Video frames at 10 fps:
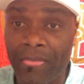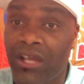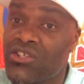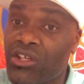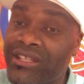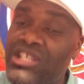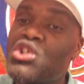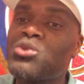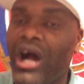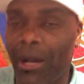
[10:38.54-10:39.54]
So this
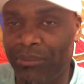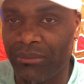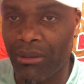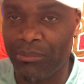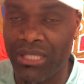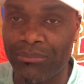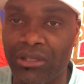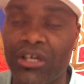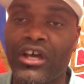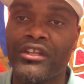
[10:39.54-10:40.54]
is what happened, my
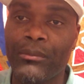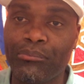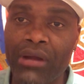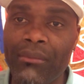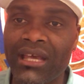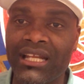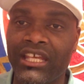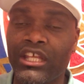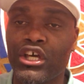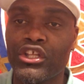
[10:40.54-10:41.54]
people. The Premier
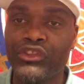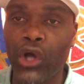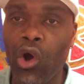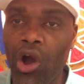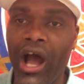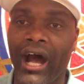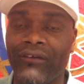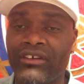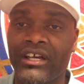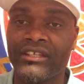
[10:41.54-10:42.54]
League don't
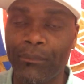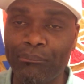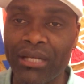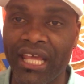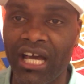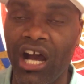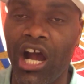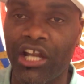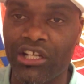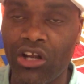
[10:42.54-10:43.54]
have the player
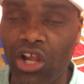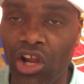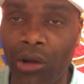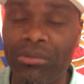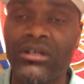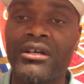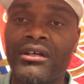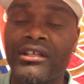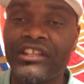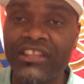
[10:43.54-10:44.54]
or the club
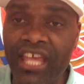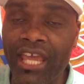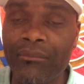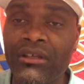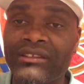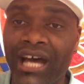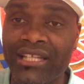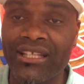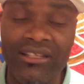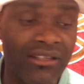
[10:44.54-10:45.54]
name
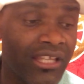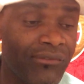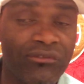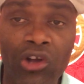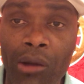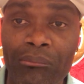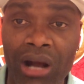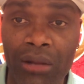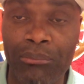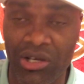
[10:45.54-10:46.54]
that if come
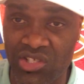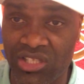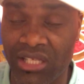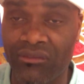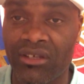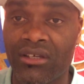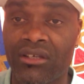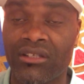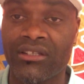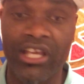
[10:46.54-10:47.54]
back positive,
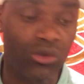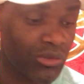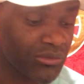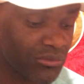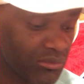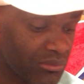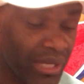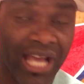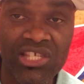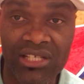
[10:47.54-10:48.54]
they could
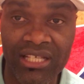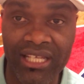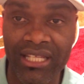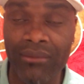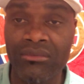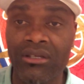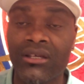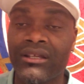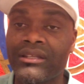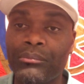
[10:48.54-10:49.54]
isolate them.
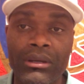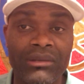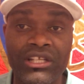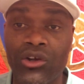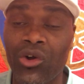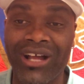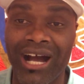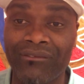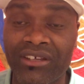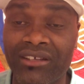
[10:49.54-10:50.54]
The Premier League only
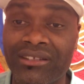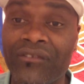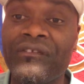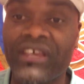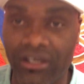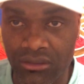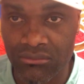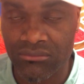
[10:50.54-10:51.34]
have the figure.